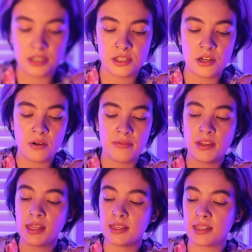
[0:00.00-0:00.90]
So I feel
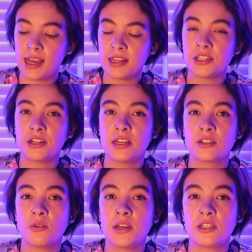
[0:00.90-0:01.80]
like this Cancer is
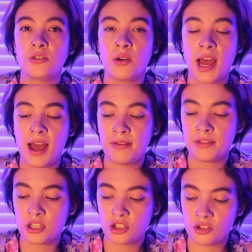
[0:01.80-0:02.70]
going to have
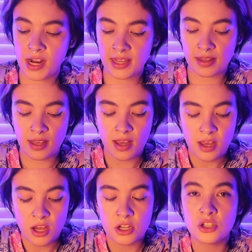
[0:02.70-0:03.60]
the strength
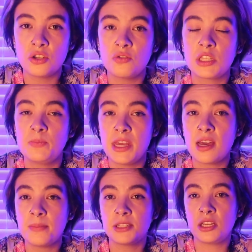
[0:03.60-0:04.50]
to speak
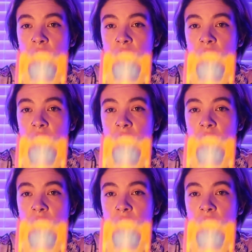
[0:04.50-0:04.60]
up to